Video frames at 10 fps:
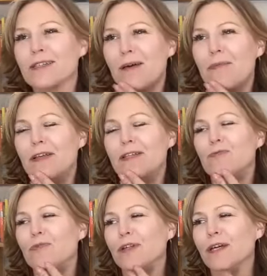on something that's
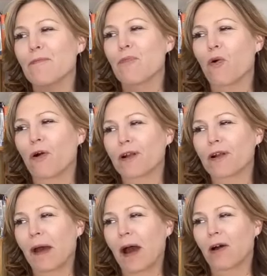really important
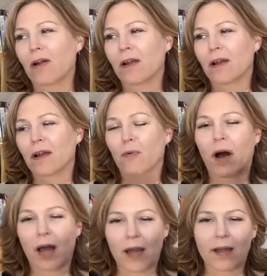about
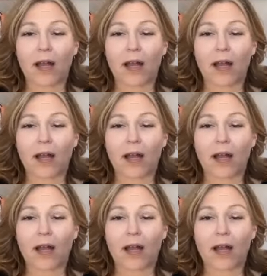well